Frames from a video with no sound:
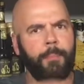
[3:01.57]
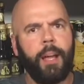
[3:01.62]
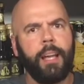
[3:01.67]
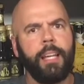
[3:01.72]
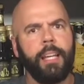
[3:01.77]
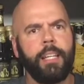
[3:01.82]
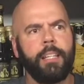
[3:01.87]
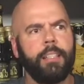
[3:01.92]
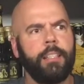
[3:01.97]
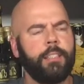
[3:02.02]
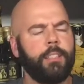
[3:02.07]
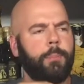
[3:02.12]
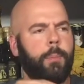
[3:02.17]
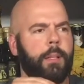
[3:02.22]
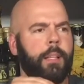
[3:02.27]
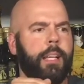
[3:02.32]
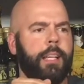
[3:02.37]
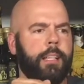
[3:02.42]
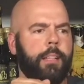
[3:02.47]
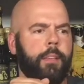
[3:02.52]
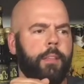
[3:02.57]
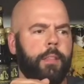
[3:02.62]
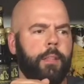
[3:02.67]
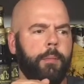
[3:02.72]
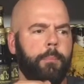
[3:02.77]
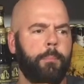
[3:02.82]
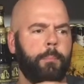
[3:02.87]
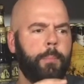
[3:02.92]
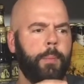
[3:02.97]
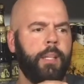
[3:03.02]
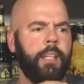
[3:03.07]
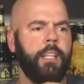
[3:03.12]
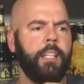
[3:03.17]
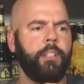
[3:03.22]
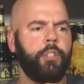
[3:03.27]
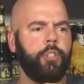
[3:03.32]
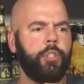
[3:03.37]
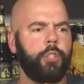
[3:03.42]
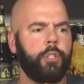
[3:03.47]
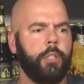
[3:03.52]
I'm not getting this, but like the
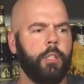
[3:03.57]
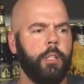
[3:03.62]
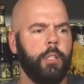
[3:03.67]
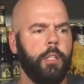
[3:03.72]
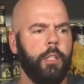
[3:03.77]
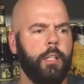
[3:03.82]
peach